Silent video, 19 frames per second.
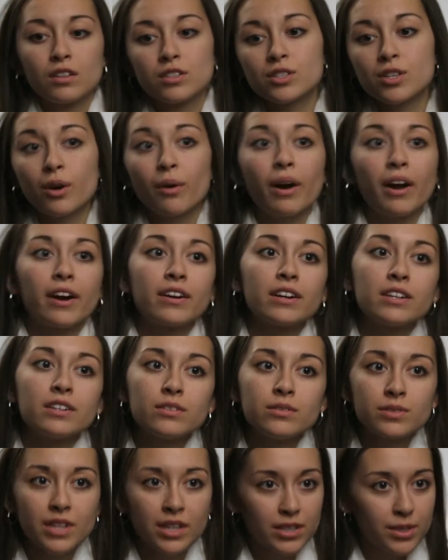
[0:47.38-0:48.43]
So I already
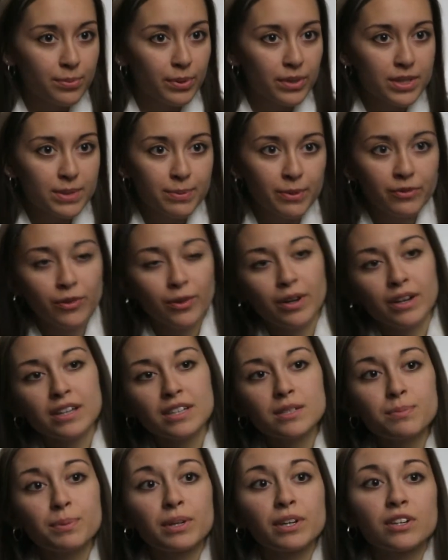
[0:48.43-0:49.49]
knew Dr. Pritz
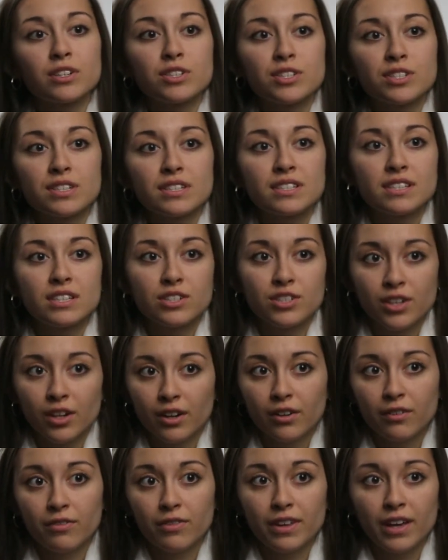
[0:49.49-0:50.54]
beforehand because she's the
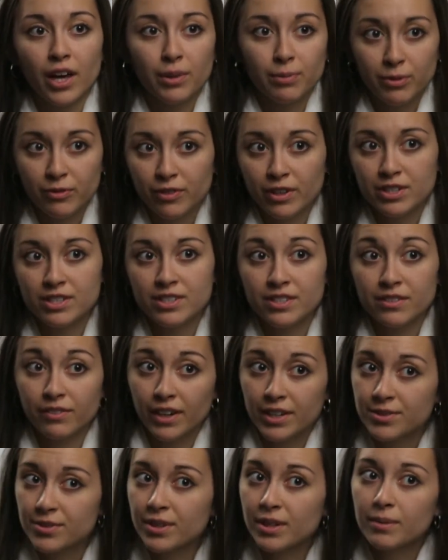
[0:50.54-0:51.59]
chair of the Health Professions
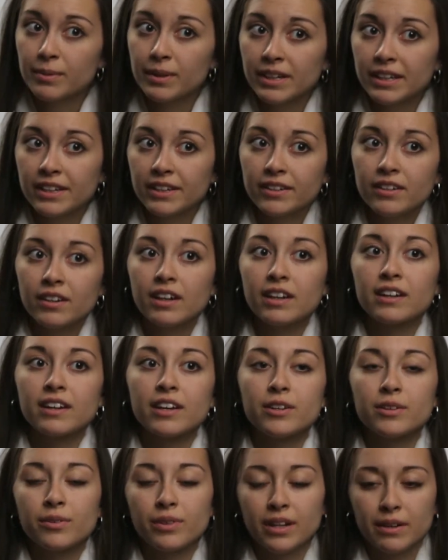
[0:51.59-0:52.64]
Advisory Committee here, and I
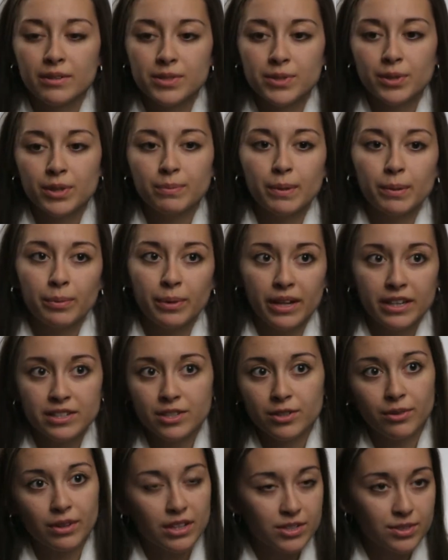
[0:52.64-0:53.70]
knew that I was going to be applying to
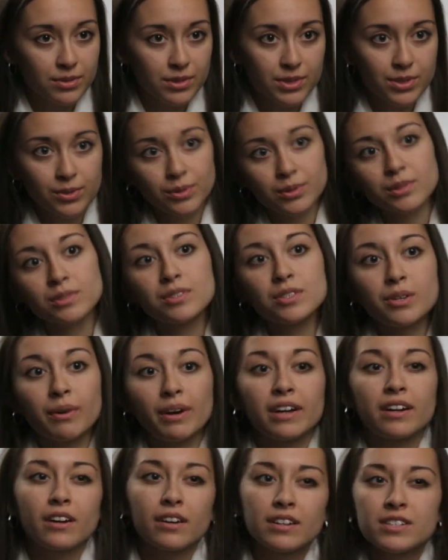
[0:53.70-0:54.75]
graduate school, so I
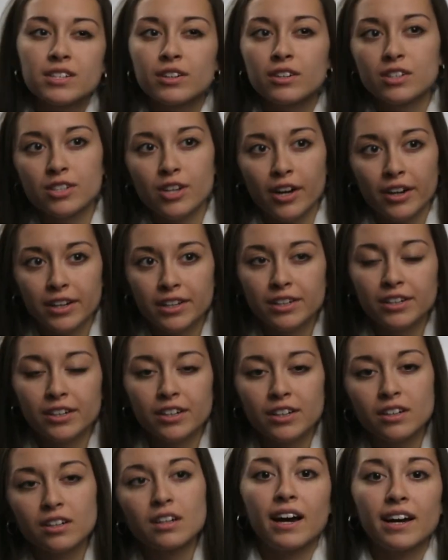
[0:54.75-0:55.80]
had already started talking to
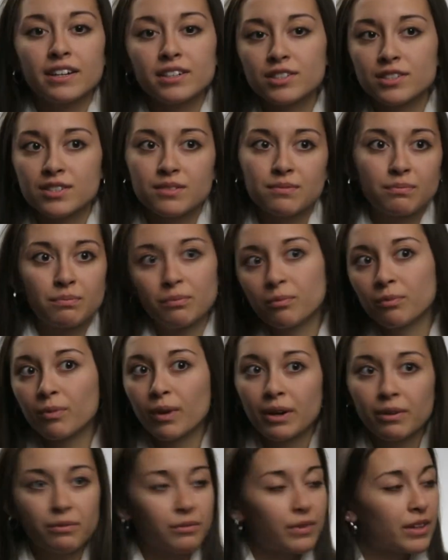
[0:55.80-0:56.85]
her. I just
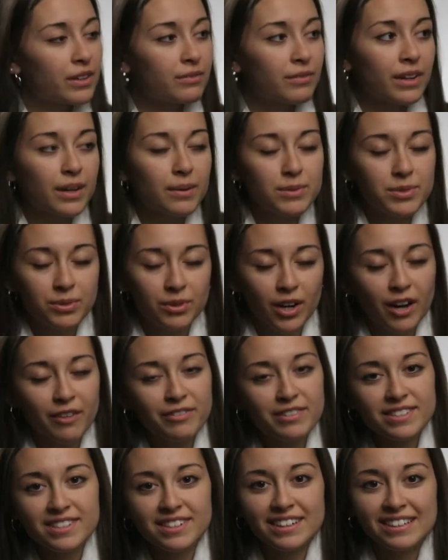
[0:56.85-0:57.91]
right, went right up to her
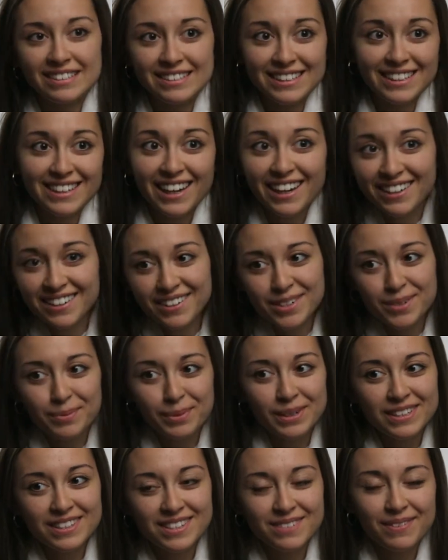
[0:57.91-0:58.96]
office and I said, Hi, Dr.
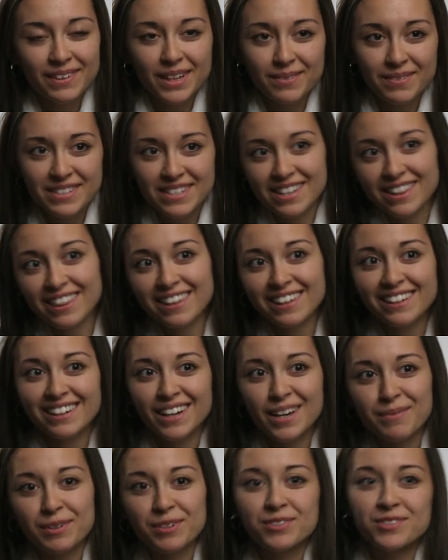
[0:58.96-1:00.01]
Pritz, my name is Cynthia.
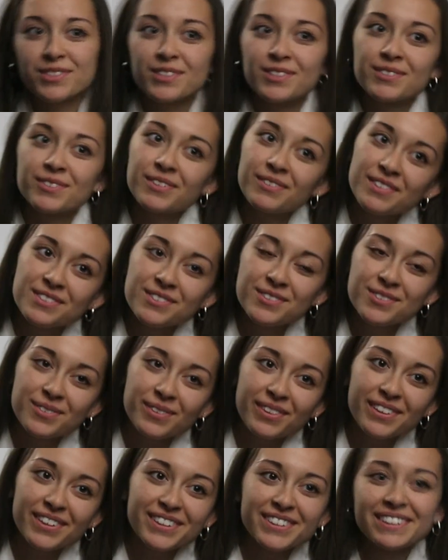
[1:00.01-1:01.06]
I'm interested in doing research
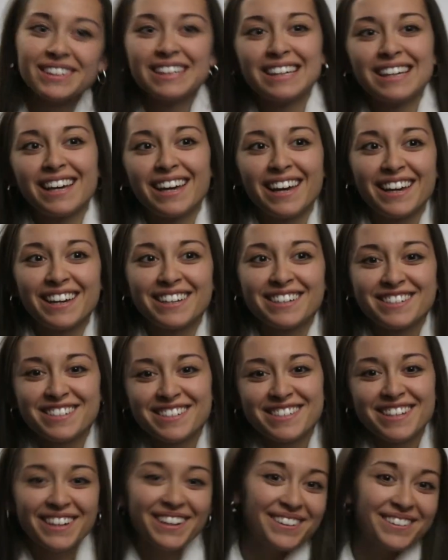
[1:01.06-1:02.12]
with you. And she
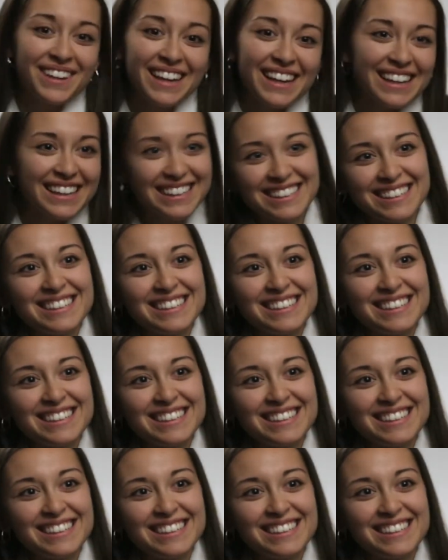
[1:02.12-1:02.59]
said, Okay.